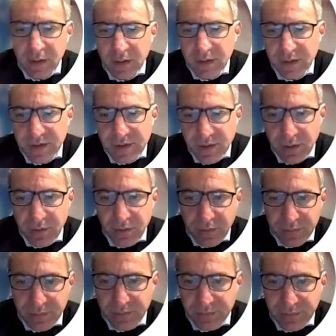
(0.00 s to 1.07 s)

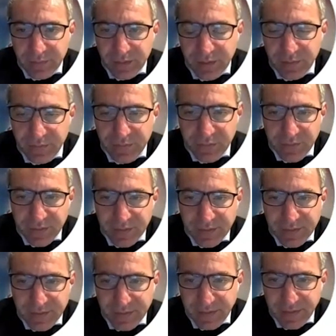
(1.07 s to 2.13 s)
So if you
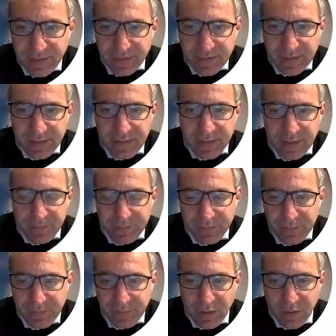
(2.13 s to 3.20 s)
see this
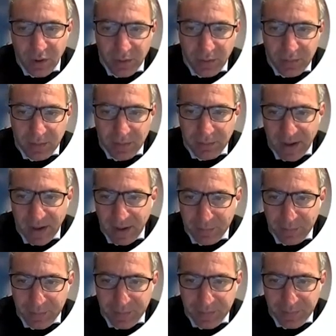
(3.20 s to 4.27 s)
global map